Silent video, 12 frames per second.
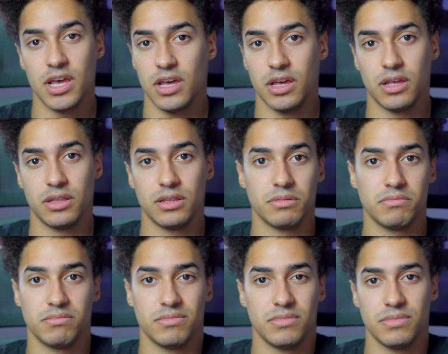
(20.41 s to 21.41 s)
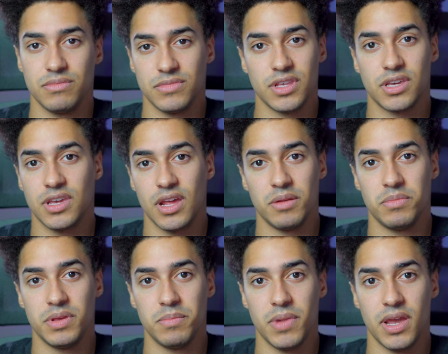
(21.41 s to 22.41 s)
and they can
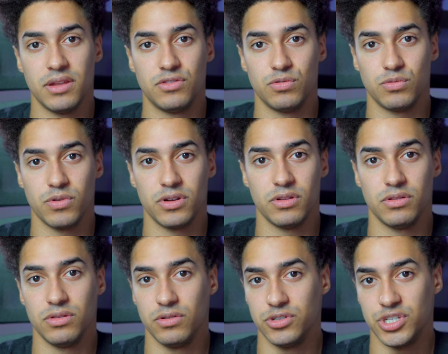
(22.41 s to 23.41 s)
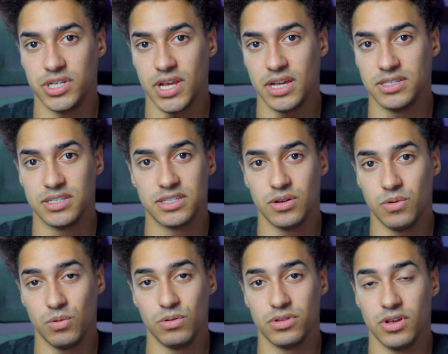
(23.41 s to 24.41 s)
be made to run on Node.js,
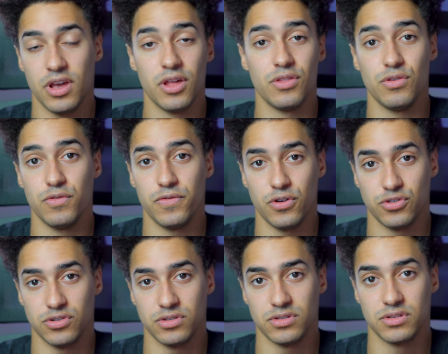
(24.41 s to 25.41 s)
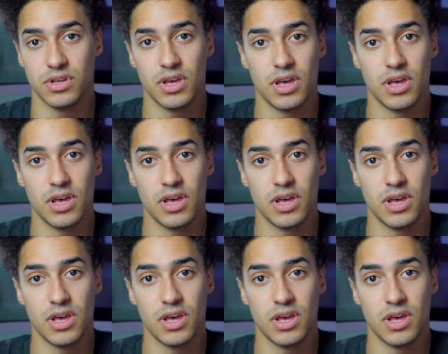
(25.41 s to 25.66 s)
old and new versions.